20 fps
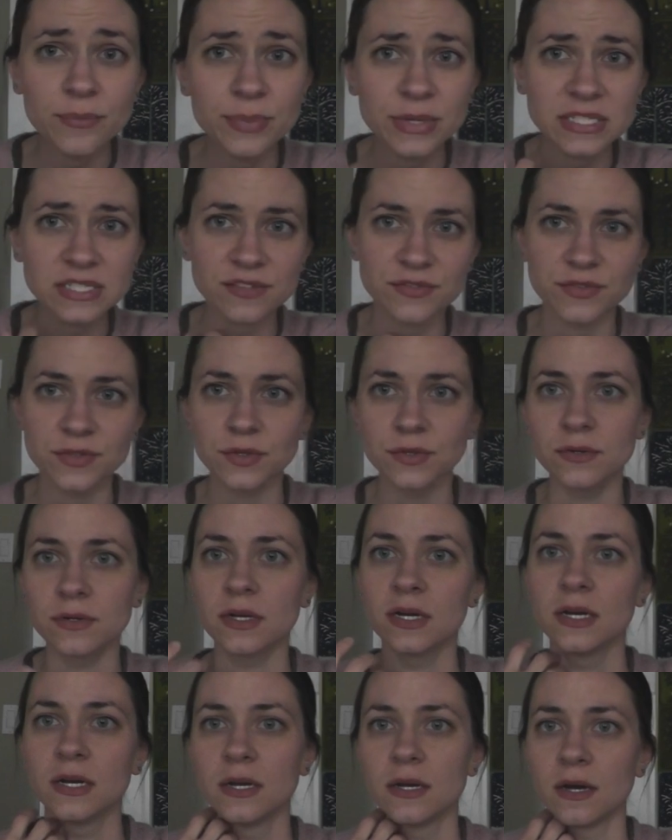piece of
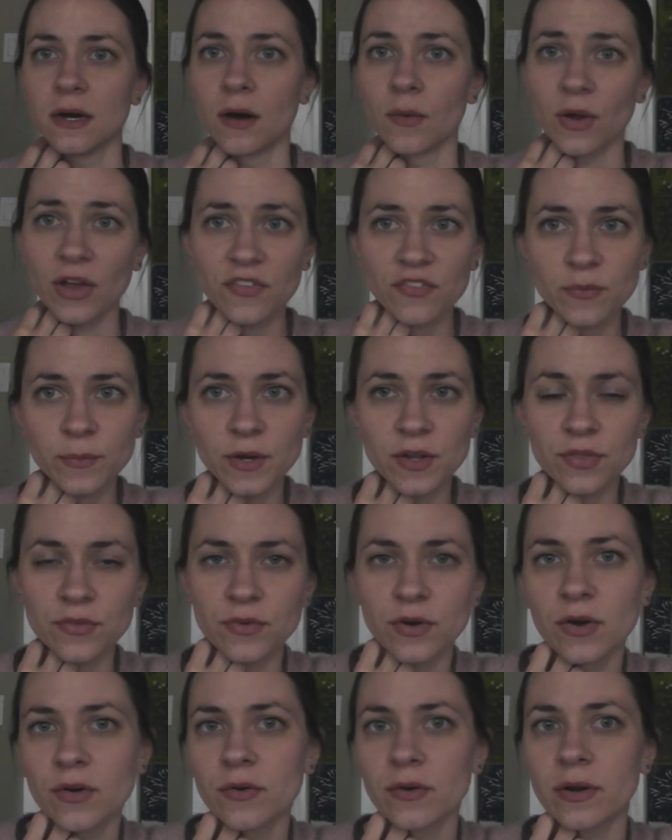food away from her
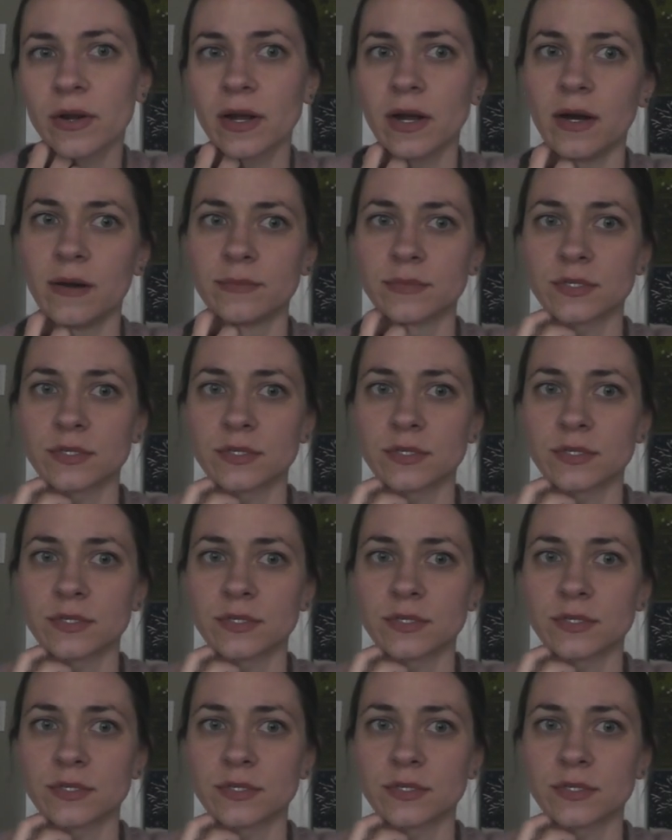throat,